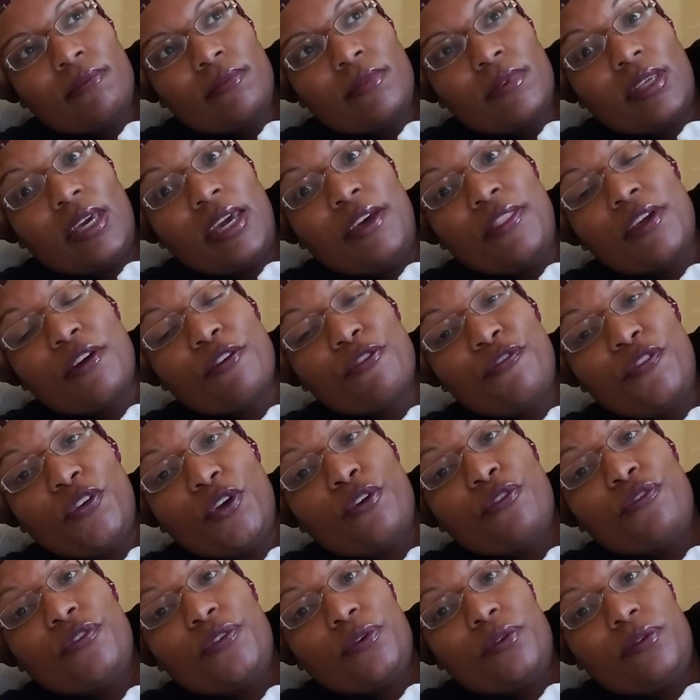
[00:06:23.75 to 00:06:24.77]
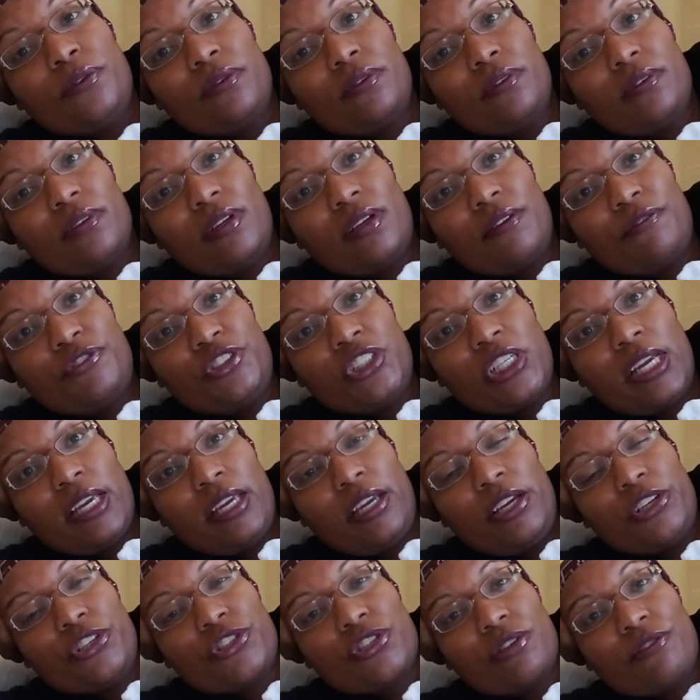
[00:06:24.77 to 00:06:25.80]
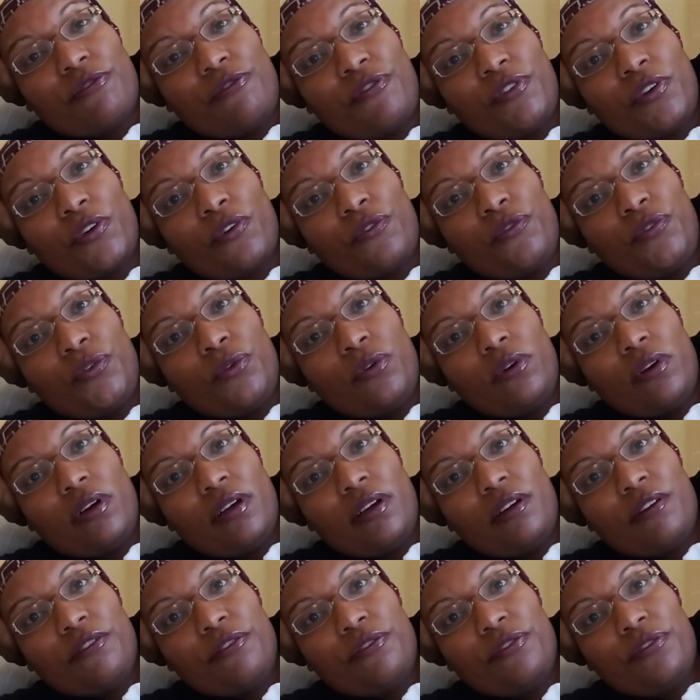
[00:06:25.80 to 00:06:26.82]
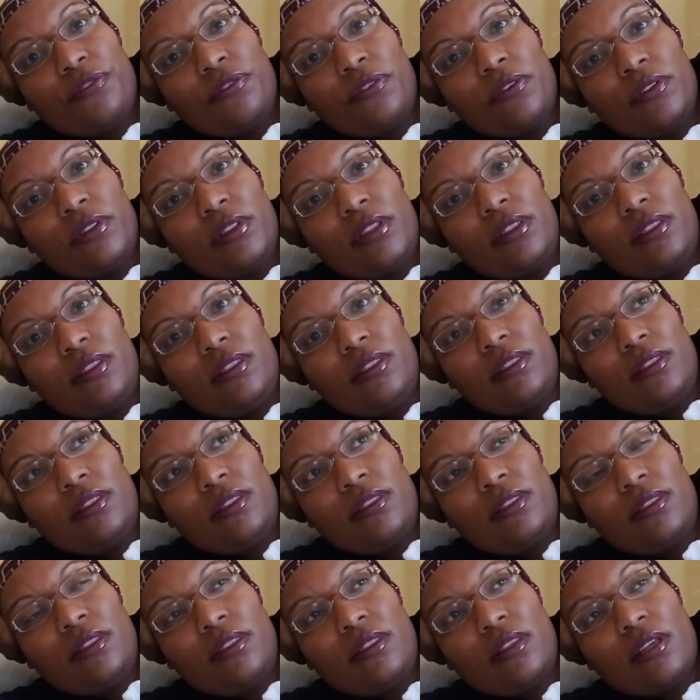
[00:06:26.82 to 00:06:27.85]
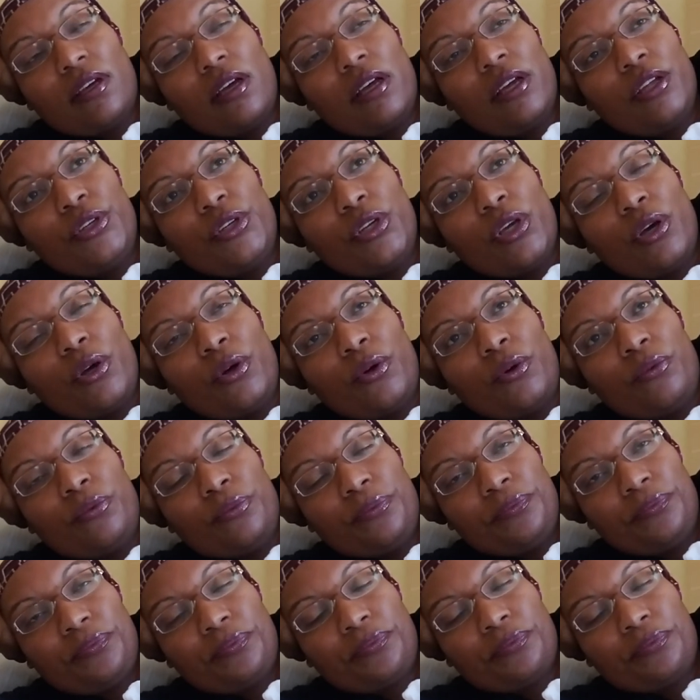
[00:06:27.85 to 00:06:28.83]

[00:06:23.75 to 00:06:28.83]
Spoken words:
they're fearful of change and fearful of the unknown.